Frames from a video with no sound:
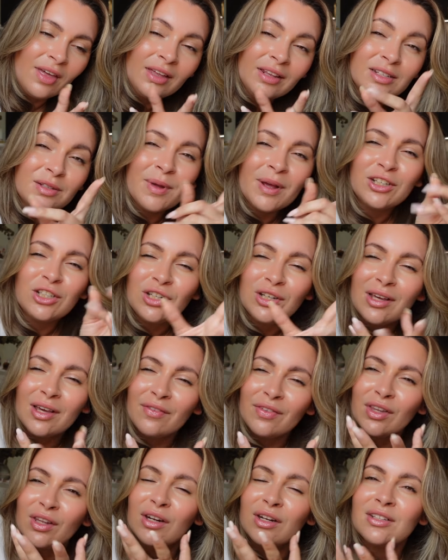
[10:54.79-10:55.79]
especially
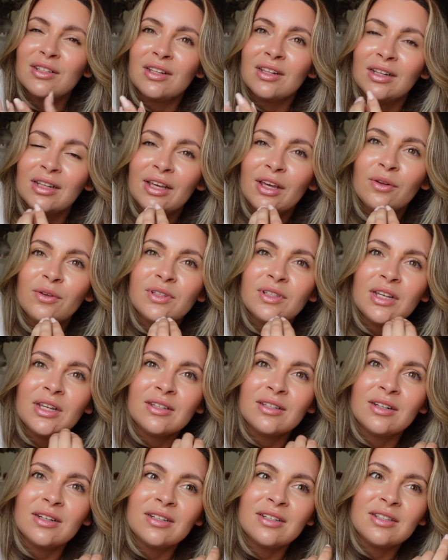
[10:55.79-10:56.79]
given that it's in Leo
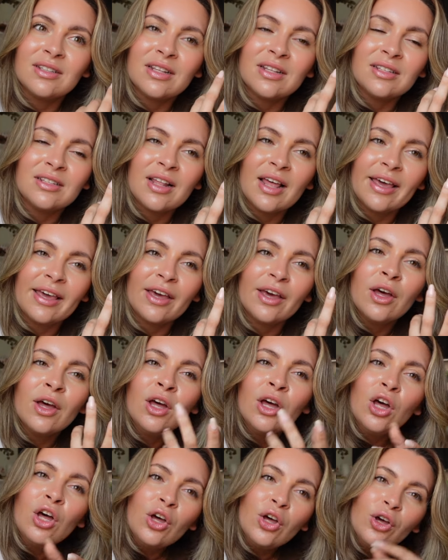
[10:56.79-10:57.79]
season, is this, like,
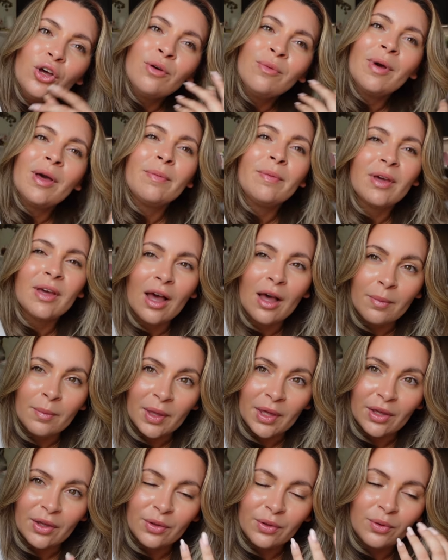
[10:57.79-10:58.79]
who am I becoming?